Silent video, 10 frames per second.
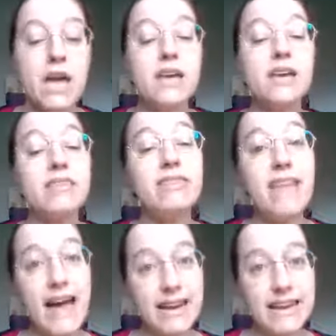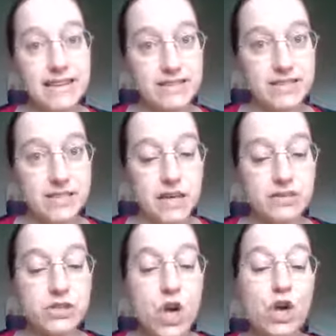In that
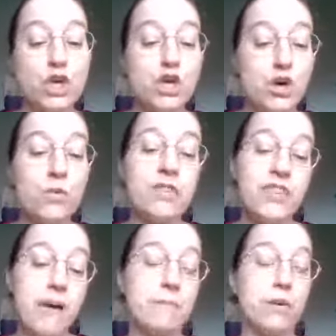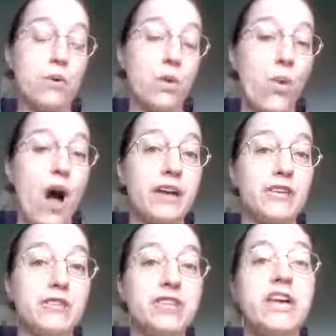instance, you would then be
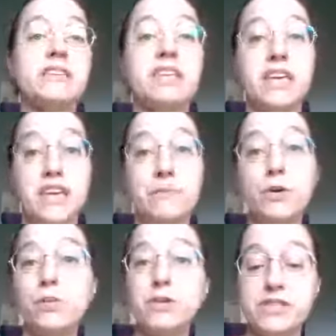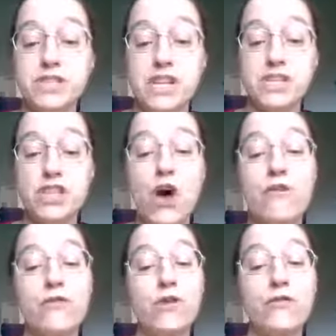required to keep your receipts
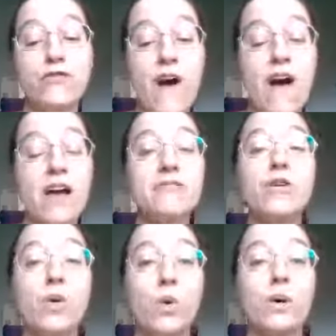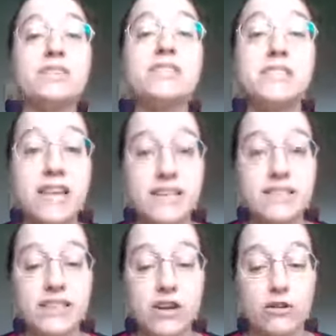for 5 or
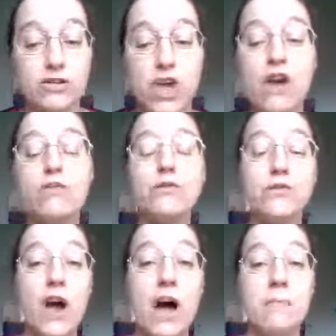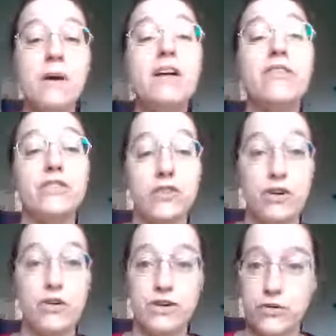6 years from the
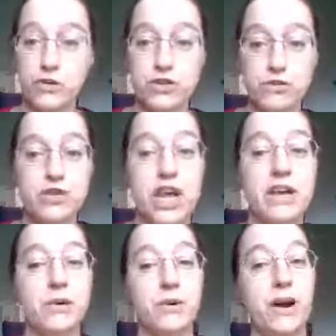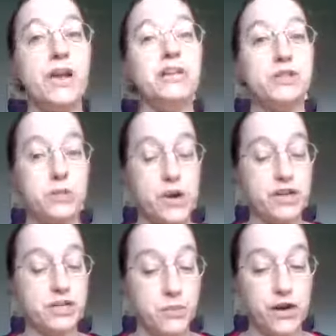31st of January
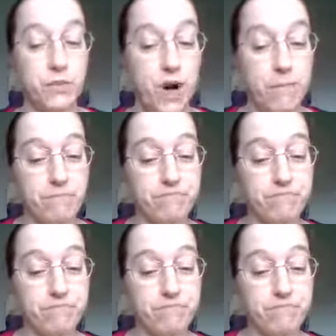2021.